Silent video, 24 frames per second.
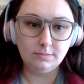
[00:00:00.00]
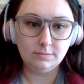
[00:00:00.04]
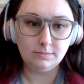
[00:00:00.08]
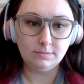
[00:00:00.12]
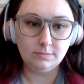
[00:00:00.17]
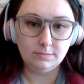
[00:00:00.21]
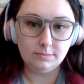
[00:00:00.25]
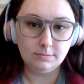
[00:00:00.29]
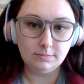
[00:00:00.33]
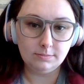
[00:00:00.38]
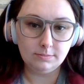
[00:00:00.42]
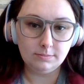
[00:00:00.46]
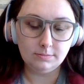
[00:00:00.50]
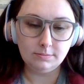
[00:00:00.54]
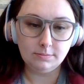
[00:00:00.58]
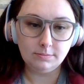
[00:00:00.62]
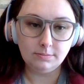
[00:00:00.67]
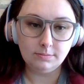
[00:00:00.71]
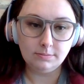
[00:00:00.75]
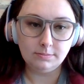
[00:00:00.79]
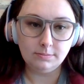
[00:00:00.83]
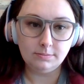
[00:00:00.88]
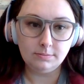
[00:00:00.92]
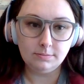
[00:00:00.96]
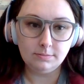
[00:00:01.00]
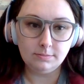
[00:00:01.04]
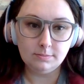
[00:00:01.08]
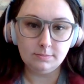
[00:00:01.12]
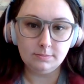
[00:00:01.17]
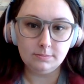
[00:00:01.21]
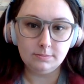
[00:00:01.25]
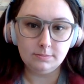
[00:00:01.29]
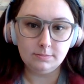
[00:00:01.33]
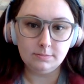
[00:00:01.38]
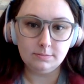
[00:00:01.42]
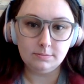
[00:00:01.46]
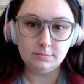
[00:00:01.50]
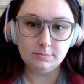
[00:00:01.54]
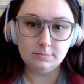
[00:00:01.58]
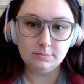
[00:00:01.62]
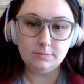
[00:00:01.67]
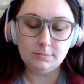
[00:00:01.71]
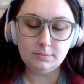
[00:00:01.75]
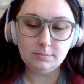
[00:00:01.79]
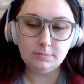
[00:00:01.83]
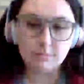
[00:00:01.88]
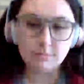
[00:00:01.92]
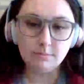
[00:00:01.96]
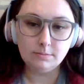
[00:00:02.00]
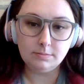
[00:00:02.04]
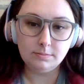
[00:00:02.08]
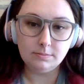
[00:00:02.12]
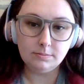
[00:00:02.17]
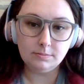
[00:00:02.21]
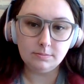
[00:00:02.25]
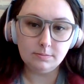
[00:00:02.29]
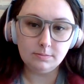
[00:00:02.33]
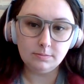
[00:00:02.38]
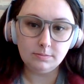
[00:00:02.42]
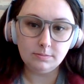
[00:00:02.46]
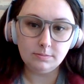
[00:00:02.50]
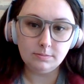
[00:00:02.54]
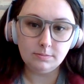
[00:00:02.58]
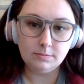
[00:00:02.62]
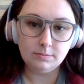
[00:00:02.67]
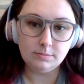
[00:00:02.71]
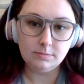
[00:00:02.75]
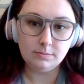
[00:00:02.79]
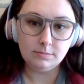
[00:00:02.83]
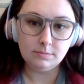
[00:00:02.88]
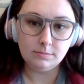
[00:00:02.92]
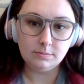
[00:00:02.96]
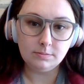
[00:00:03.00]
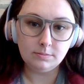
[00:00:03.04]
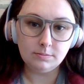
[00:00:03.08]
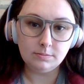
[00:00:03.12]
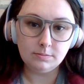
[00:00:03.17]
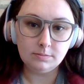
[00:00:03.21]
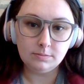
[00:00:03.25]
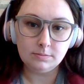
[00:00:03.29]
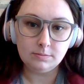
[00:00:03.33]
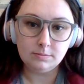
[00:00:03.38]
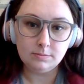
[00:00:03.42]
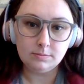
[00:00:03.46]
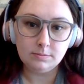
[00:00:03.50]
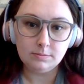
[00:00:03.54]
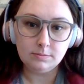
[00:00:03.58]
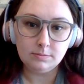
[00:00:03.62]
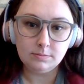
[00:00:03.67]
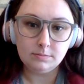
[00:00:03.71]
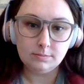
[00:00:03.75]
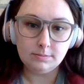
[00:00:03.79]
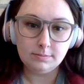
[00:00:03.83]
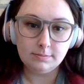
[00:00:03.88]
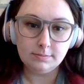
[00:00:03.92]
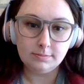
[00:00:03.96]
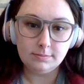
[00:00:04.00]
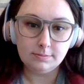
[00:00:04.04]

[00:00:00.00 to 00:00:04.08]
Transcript: [no speech]